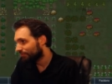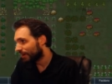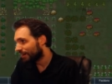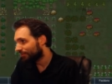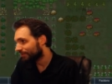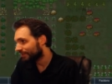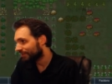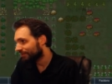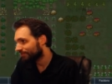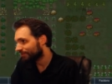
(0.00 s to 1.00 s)
Wow,
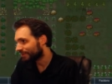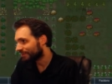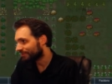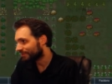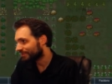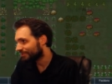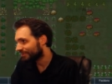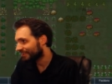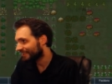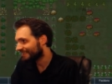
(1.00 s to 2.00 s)
overkill too.
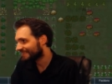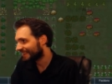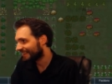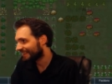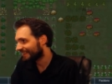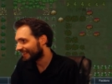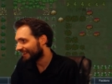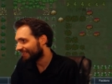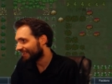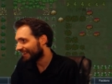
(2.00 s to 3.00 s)
It needs tending
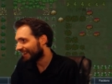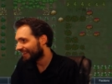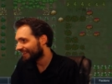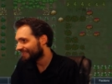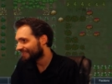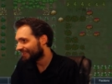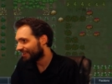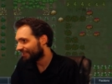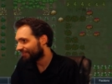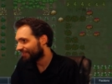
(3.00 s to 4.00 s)
now. And he shot
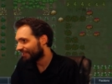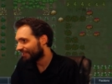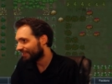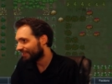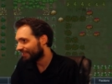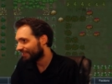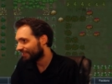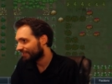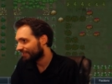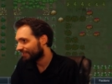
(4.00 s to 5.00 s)
off the...
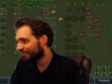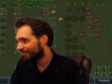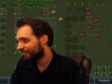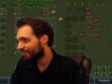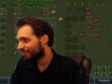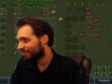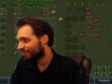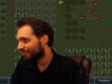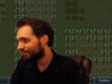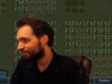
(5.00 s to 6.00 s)

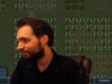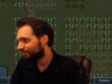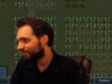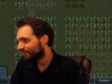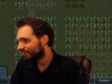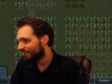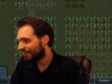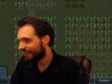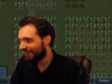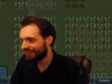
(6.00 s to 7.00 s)
Um,
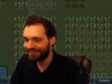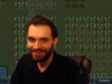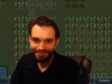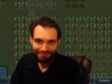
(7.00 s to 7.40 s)
damn.